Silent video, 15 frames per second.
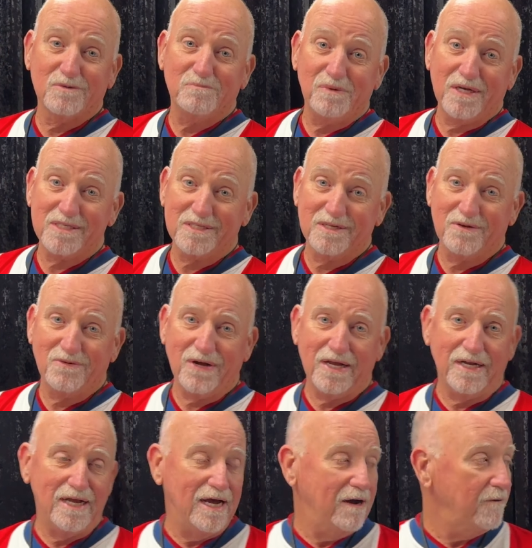busting right
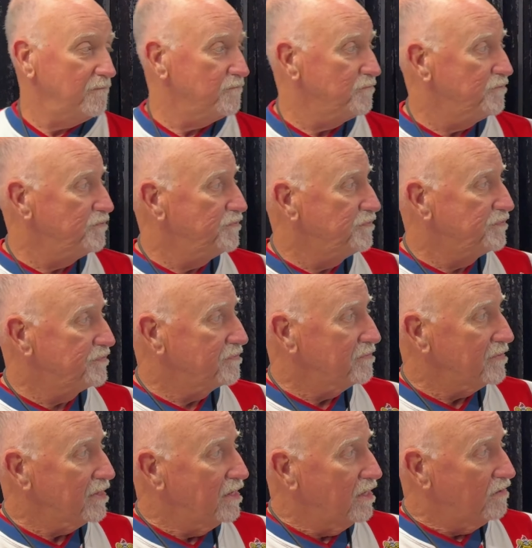now.
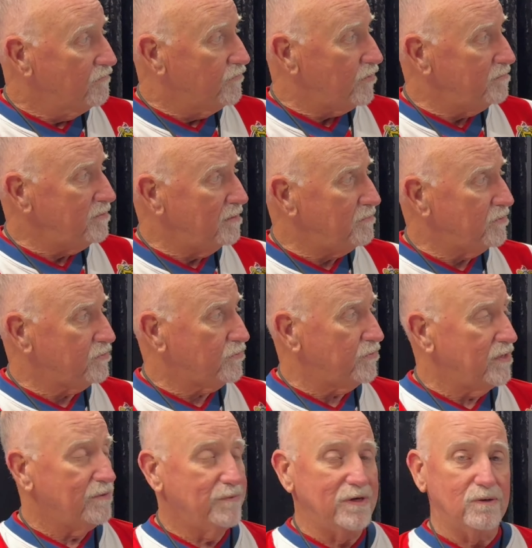Verb number
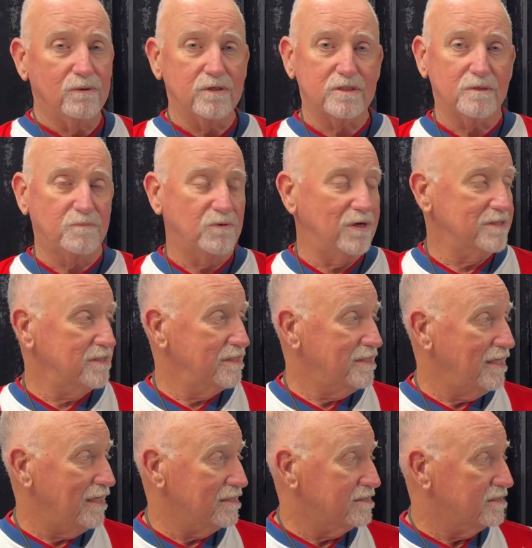3 we know is the present
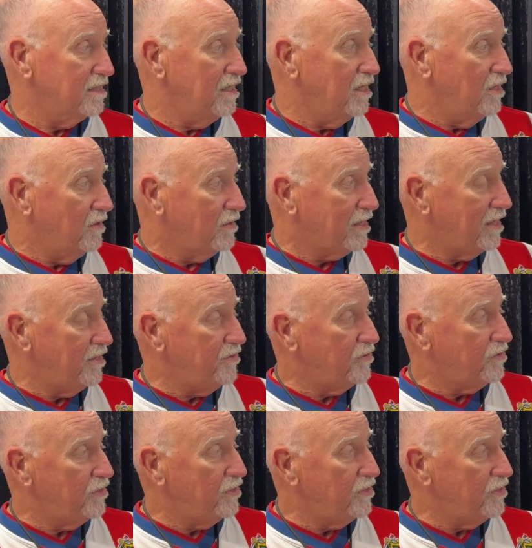tense. Okay, you're going